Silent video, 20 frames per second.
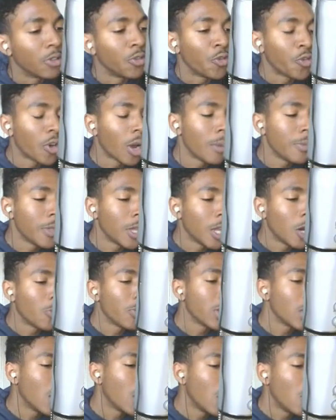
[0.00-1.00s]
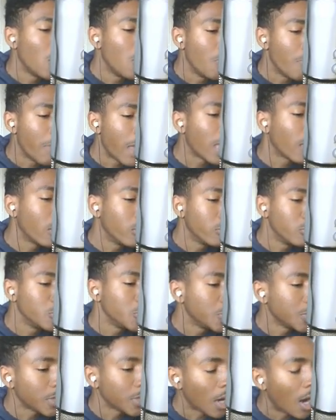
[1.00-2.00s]
And from there we go, mango
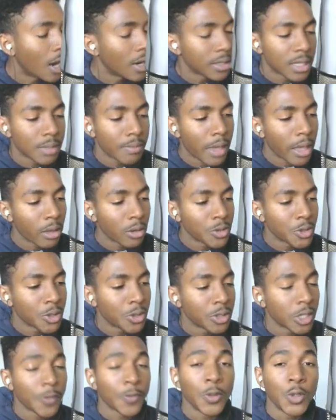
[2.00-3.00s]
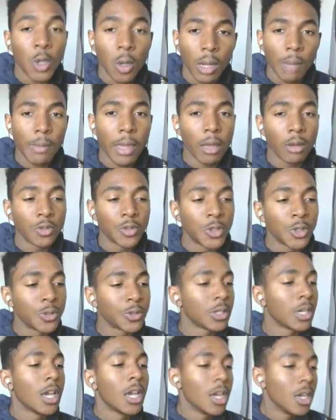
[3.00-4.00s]
juice. Honestly, mango juice, if you don't like mango
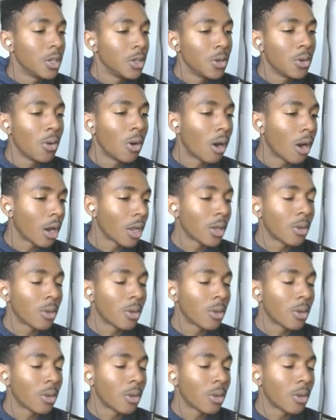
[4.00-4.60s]
juice, you are